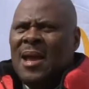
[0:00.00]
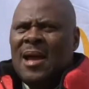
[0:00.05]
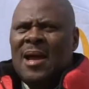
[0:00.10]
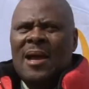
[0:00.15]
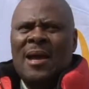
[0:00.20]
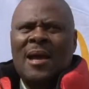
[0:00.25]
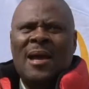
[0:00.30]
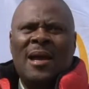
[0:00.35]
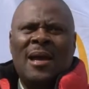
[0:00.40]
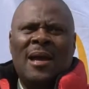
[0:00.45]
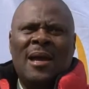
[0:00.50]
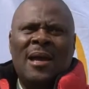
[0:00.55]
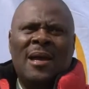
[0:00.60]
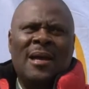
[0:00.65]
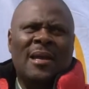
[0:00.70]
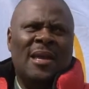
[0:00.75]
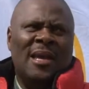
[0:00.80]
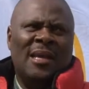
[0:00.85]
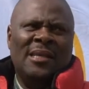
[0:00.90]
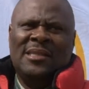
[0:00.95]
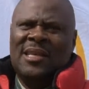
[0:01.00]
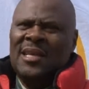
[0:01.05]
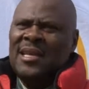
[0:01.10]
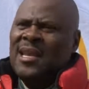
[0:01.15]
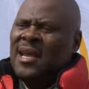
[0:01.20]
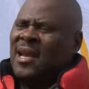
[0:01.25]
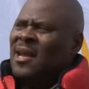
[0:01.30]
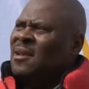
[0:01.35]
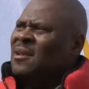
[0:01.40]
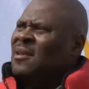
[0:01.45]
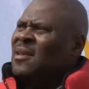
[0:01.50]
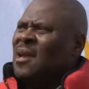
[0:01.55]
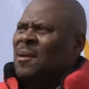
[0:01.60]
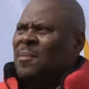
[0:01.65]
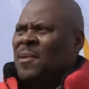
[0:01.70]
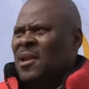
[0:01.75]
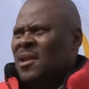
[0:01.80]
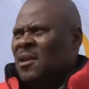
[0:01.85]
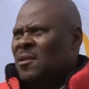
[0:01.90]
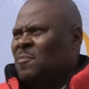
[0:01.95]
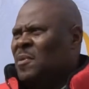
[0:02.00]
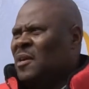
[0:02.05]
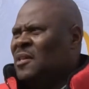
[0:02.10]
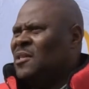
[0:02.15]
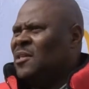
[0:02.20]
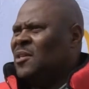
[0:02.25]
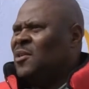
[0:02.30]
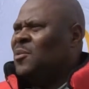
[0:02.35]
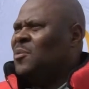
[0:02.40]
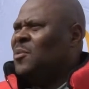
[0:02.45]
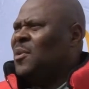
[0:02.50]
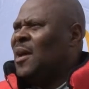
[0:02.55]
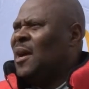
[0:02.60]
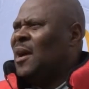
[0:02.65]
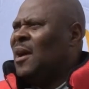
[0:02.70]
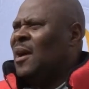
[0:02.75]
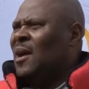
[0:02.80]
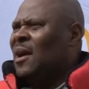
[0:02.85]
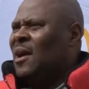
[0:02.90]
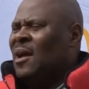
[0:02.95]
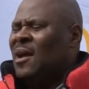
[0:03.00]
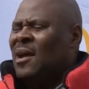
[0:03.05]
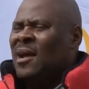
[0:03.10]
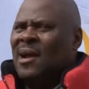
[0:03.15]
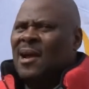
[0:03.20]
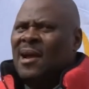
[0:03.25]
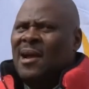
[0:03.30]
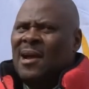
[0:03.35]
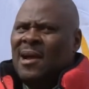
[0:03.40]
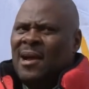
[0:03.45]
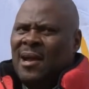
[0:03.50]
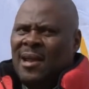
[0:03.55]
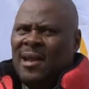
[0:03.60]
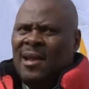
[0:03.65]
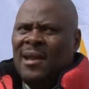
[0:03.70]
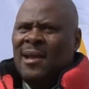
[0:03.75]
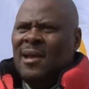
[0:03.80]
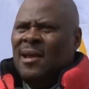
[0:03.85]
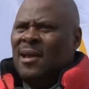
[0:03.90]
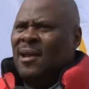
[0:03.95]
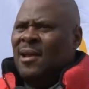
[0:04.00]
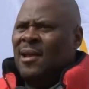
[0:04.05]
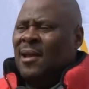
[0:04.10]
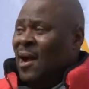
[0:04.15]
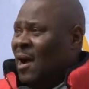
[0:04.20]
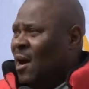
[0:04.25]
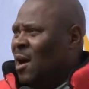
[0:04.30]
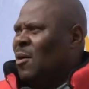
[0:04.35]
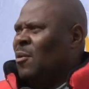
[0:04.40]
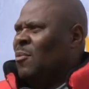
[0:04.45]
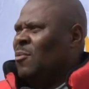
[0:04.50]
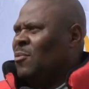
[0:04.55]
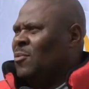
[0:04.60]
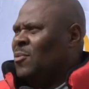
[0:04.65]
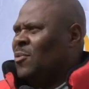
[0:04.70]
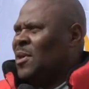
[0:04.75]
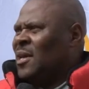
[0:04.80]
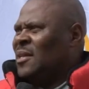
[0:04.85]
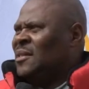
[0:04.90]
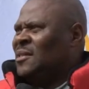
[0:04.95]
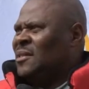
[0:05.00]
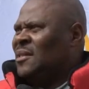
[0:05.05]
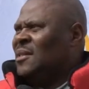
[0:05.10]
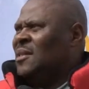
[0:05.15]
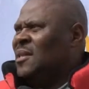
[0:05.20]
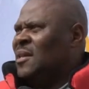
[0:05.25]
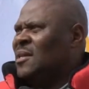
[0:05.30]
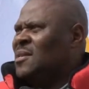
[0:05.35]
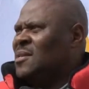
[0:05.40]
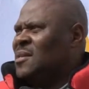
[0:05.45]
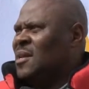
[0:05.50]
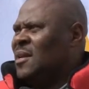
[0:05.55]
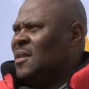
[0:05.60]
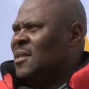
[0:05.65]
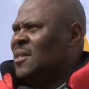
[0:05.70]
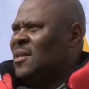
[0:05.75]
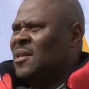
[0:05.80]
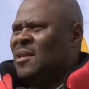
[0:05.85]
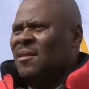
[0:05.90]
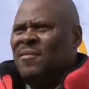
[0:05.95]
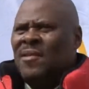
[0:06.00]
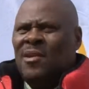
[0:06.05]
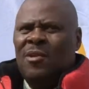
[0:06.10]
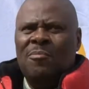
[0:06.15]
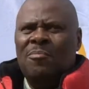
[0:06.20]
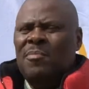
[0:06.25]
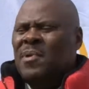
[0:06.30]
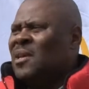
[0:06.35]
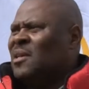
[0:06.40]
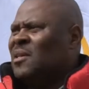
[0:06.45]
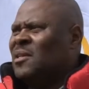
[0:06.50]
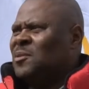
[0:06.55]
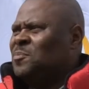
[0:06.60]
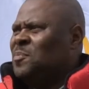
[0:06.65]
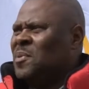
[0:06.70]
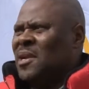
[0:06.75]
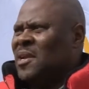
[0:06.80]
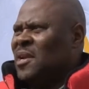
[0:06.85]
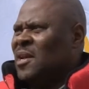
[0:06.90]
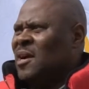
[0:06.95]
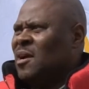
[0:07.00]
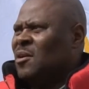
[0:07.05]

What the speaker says: KZN, Durban in particular, and now you can see that really the development is spreading